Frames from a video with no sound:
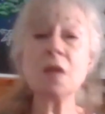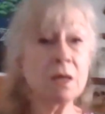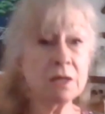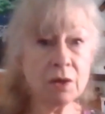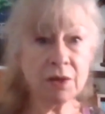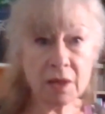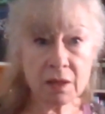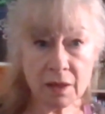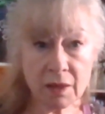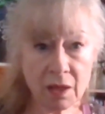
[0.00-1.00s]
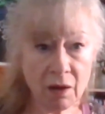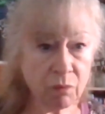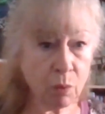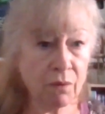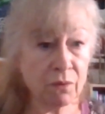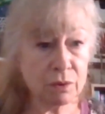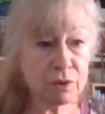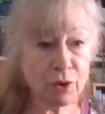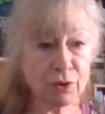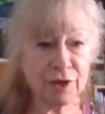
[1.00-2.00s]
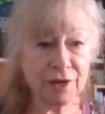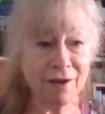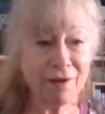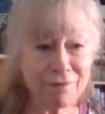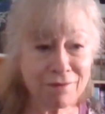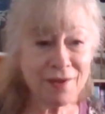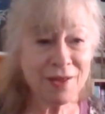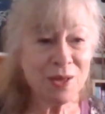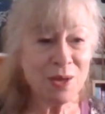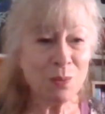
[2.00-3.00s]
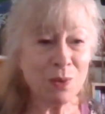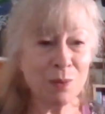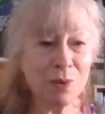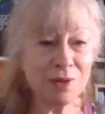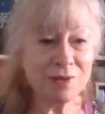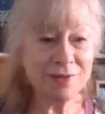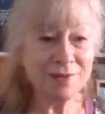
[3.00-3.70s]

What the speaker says: So I think I've waffled on enough. We will